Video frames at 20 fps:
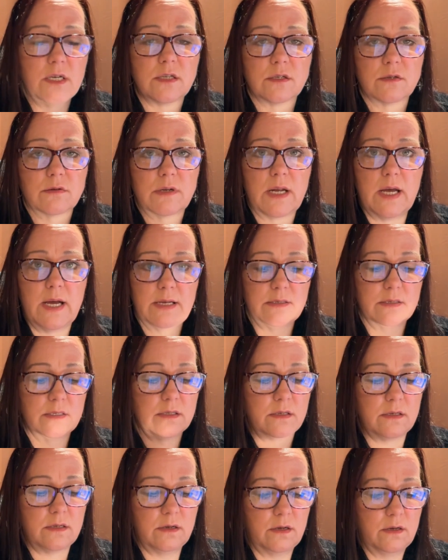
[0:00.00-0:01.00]
So it has
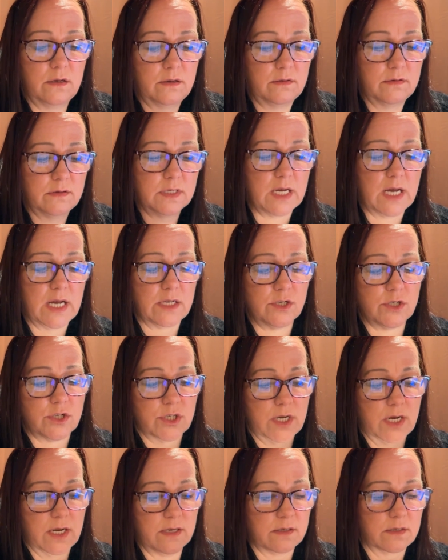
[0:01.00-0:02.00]
attached
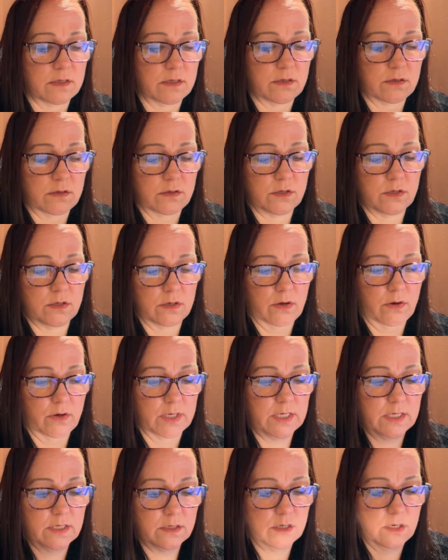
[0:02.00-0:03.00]
sheds
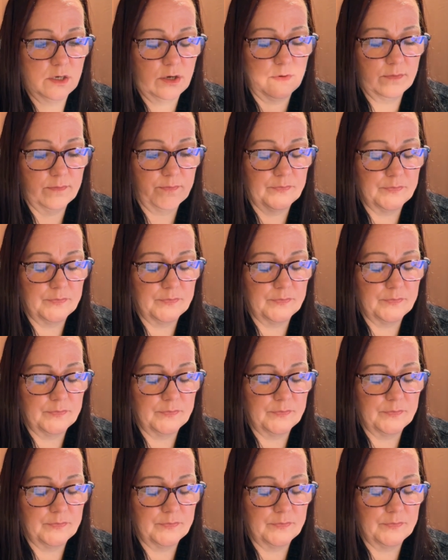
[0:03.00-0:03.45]
on it too.